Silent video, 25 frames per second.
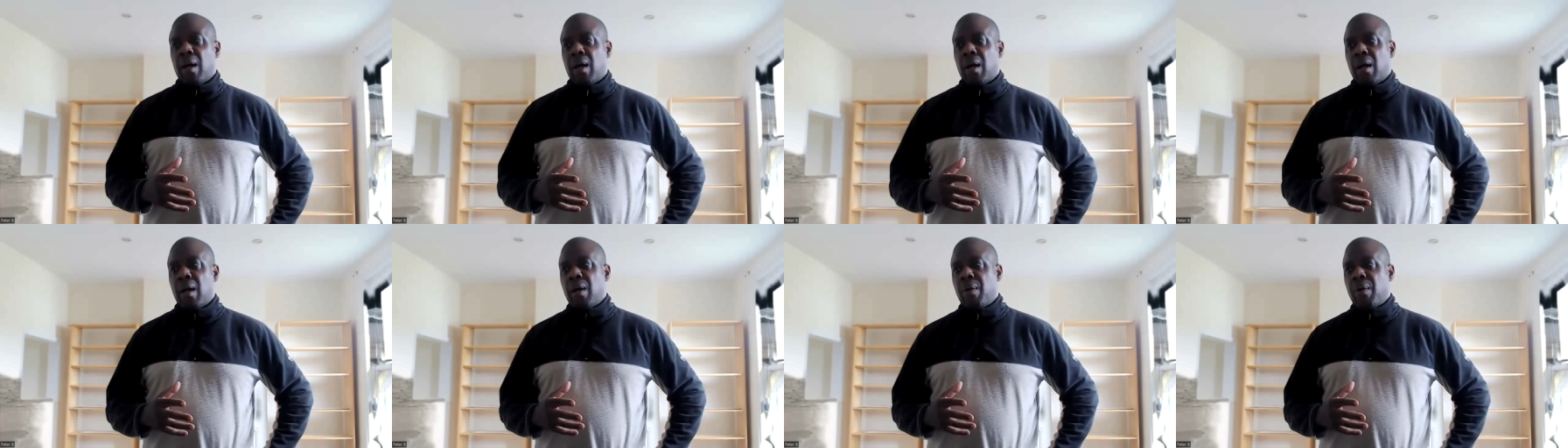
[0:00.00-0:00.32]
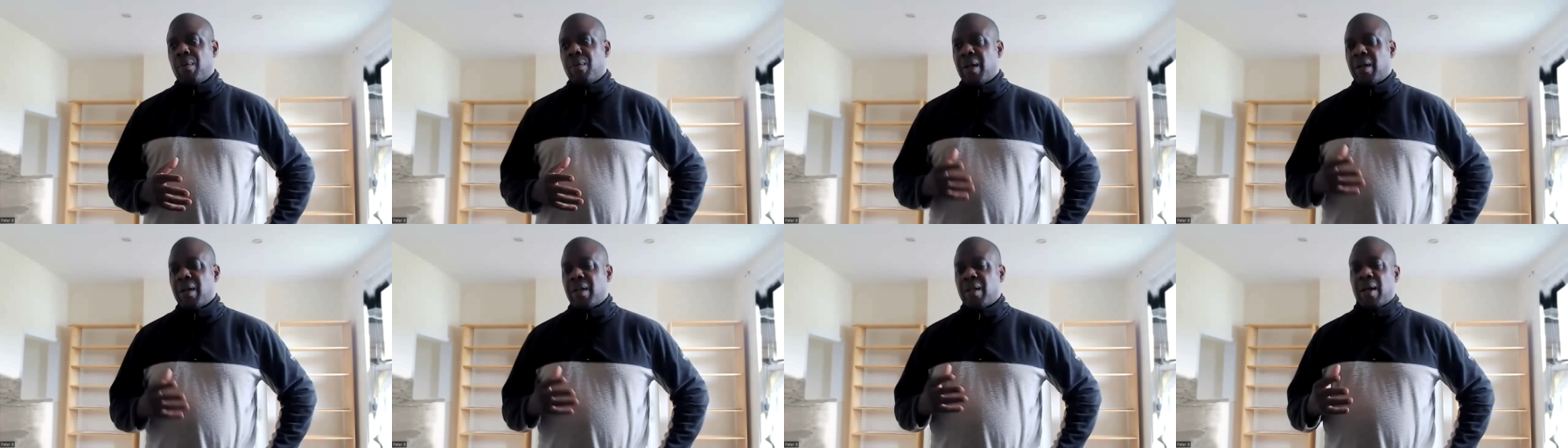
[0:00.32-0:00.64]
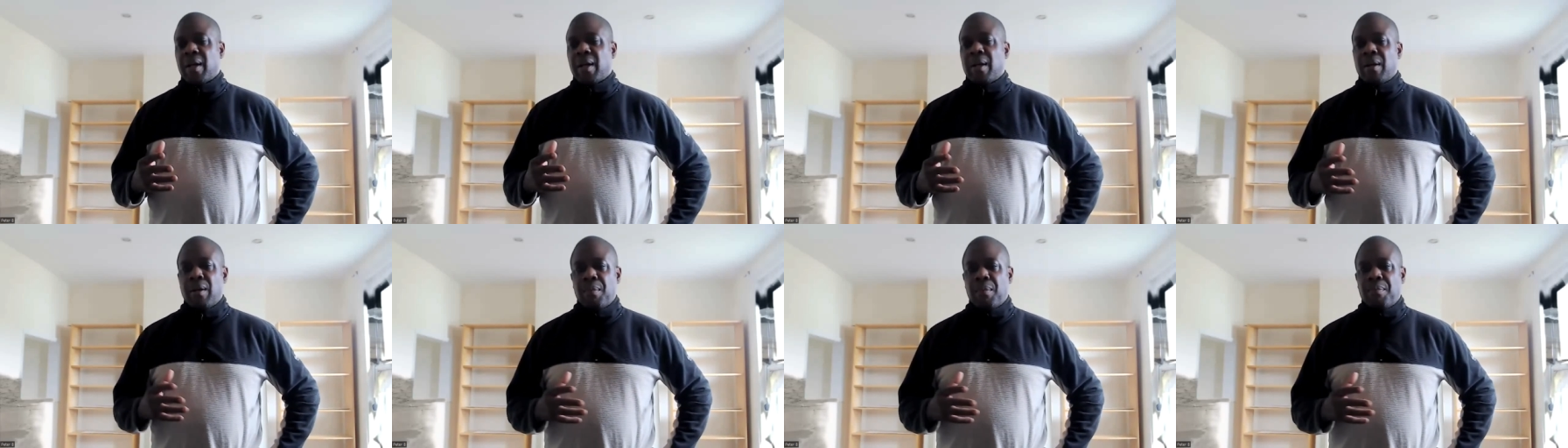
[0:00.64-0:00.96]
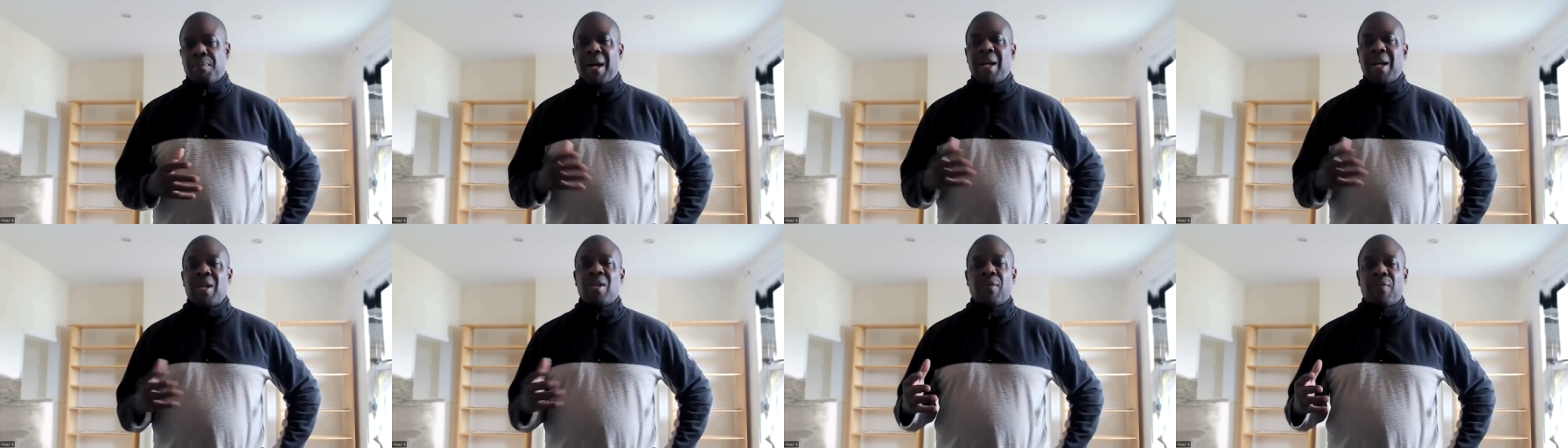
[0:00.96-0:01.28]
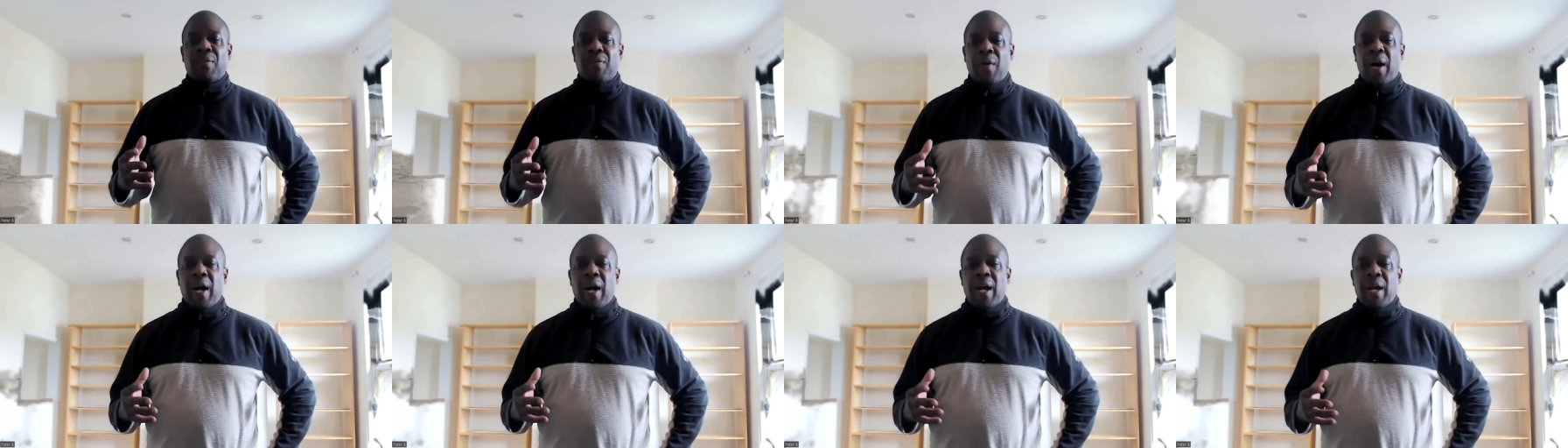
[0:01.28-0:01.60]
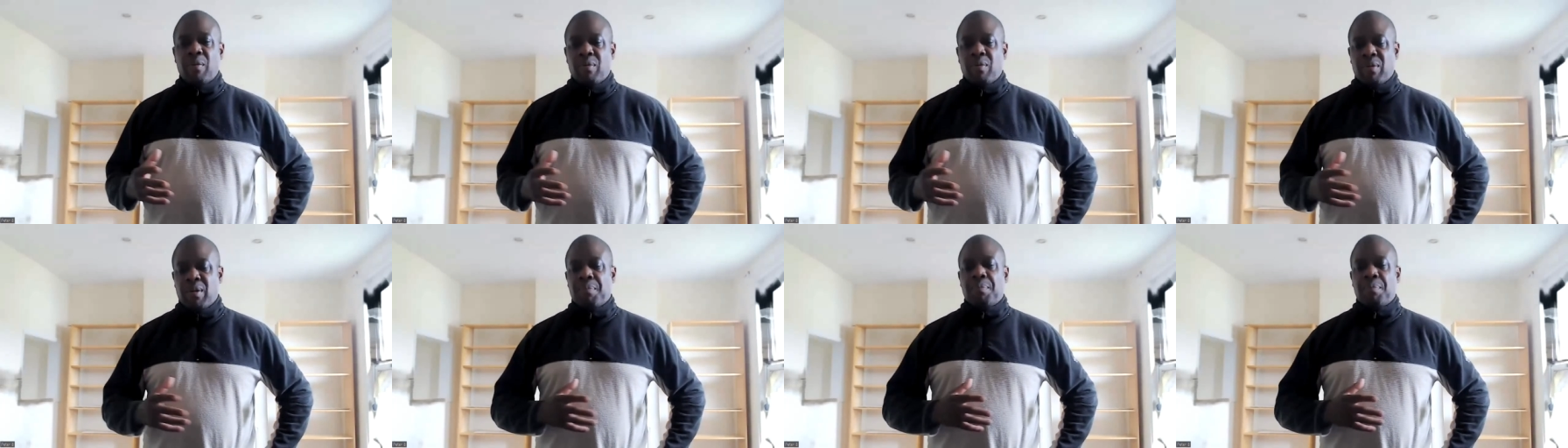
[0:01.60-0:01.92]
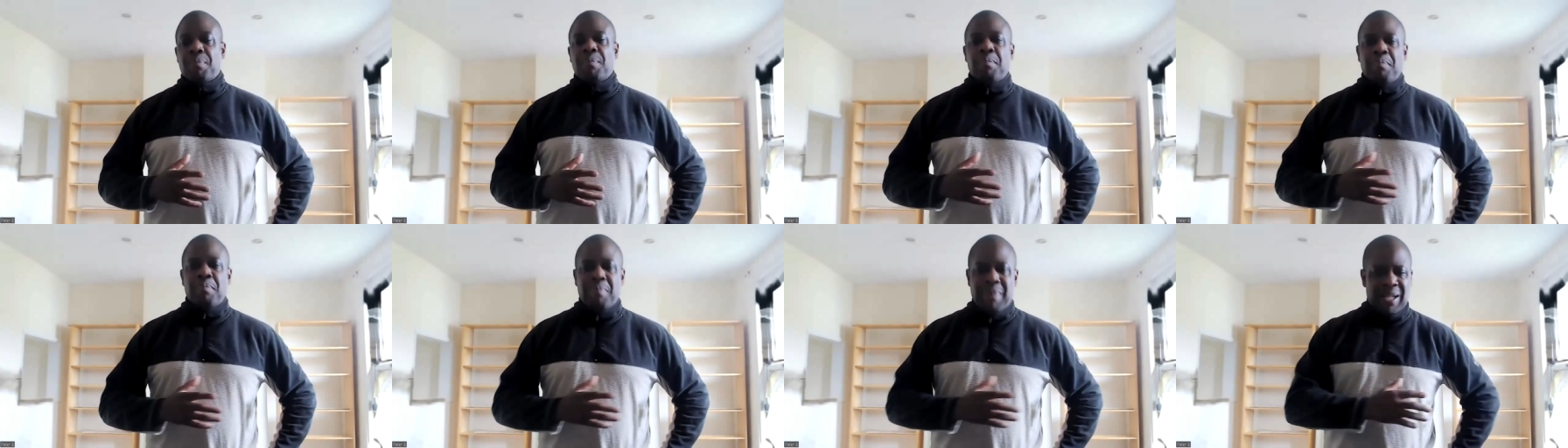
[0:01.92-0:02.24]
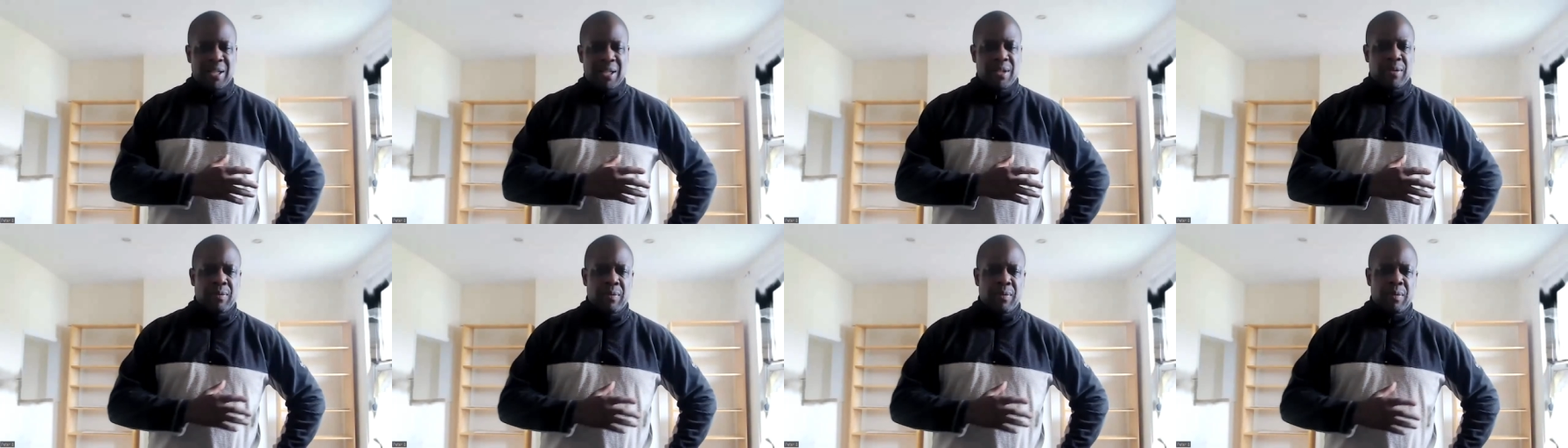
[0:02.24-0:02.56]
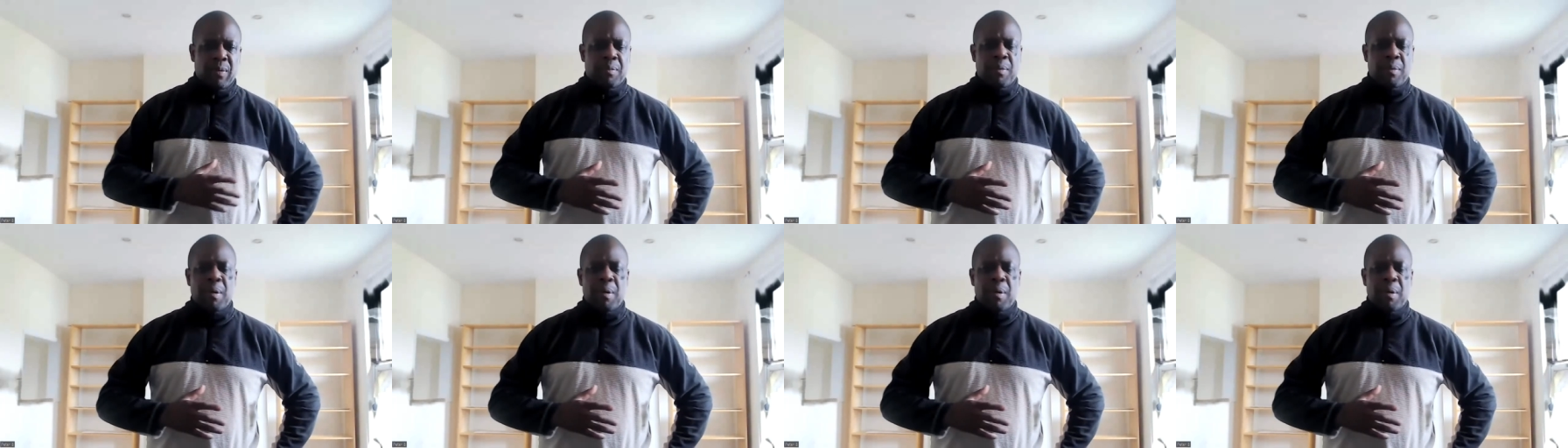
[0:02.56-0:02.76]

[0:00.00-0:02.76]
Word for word: Uh, when I say a major fight, it was a massive,